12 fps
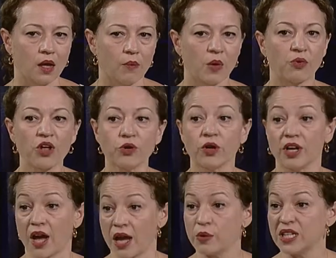My brother and
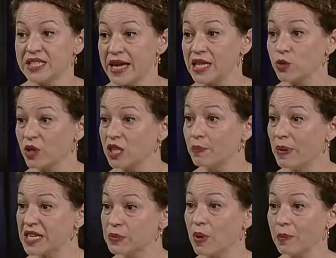I would attend one of the
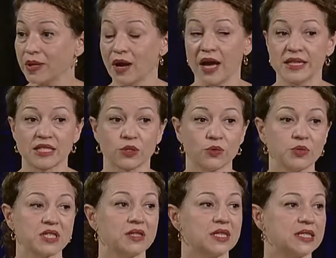best public high schools
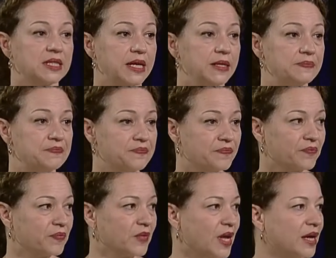in the state
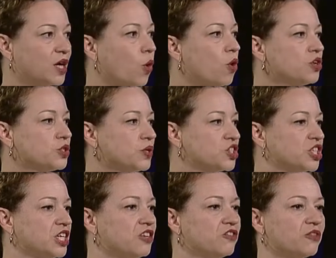and go on to
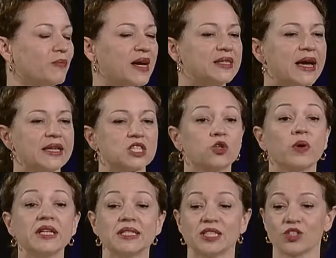achieve my dad's
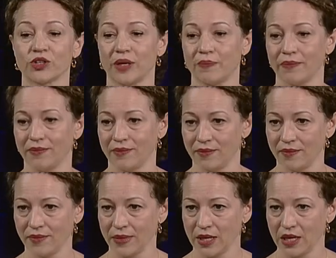greatest dream
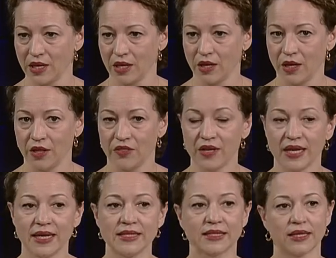that
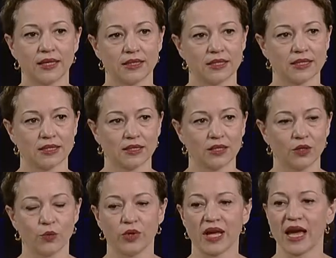his kids
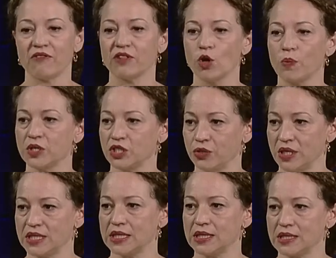would have the
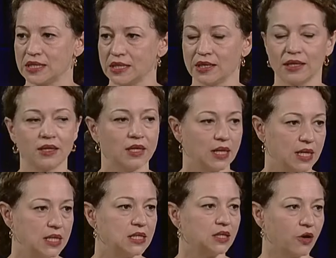opportunities that
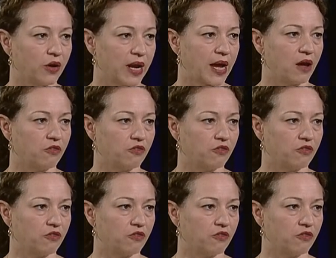he did not have